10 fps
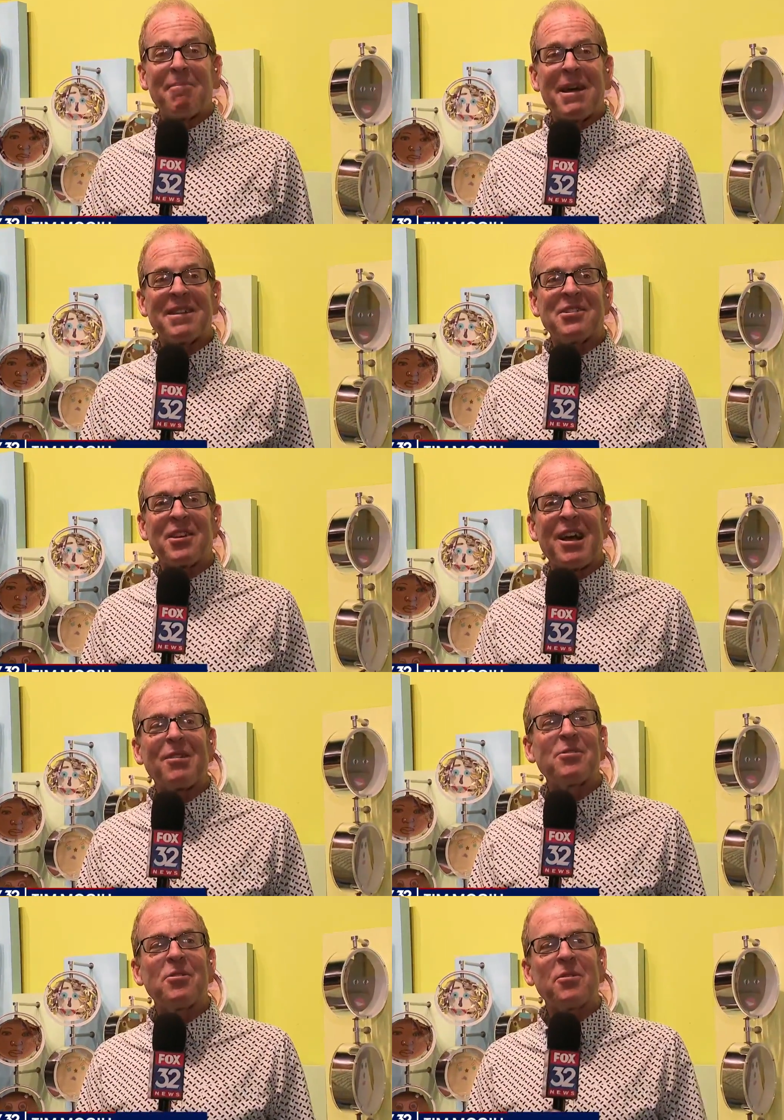I'm at the
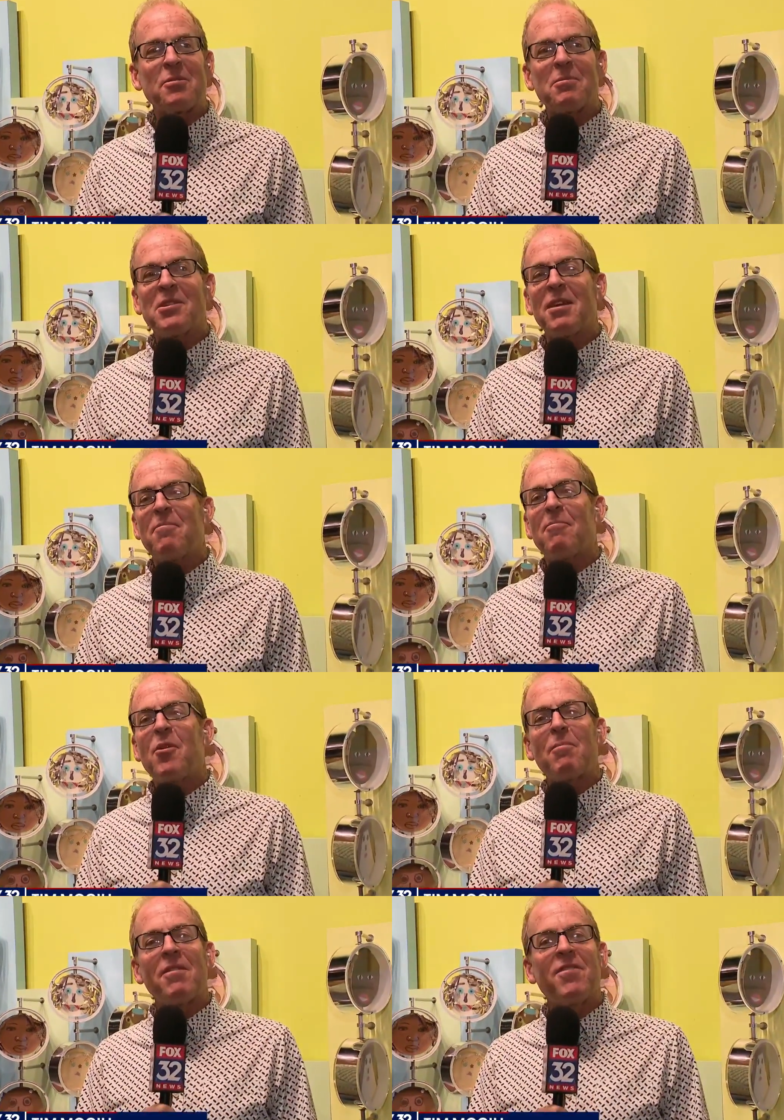Chicago Children's Museum,
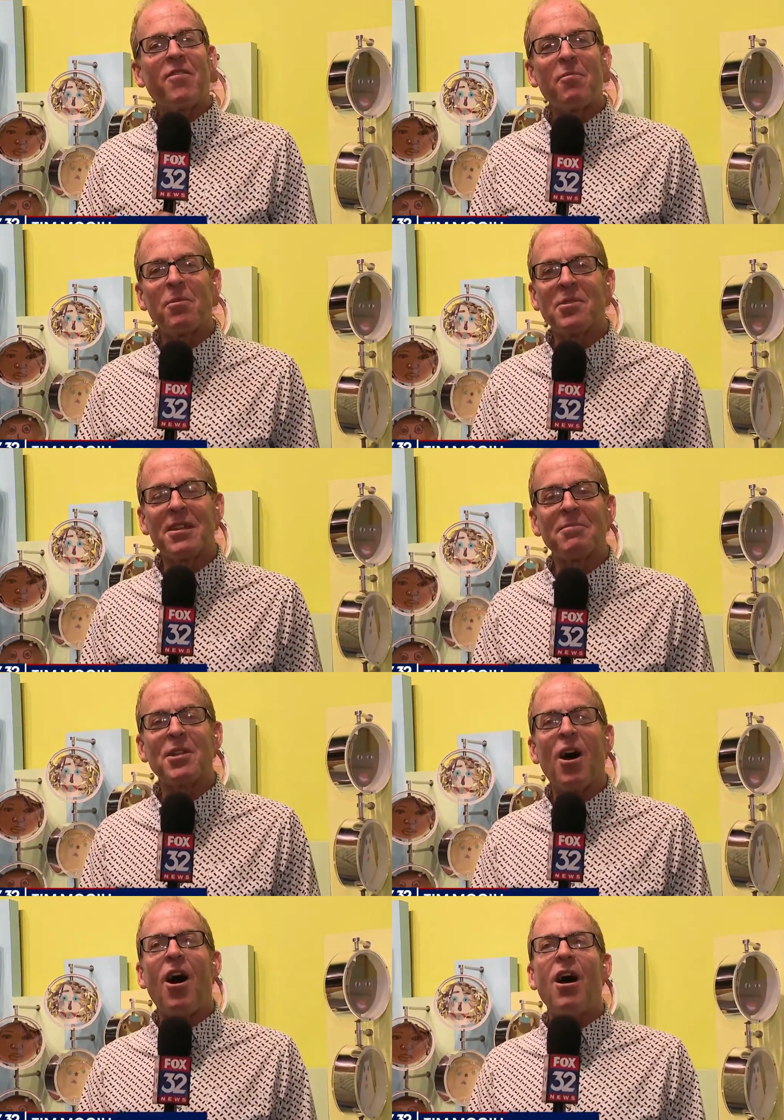one of my favorite museums
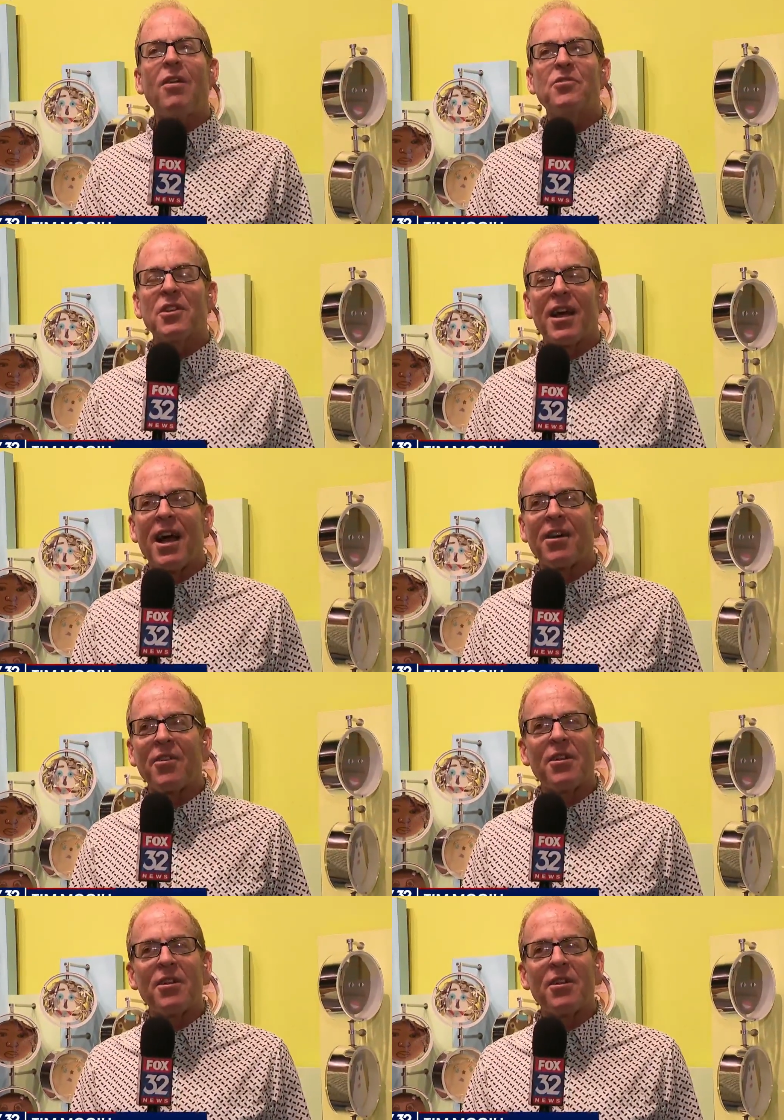in all of Chicago.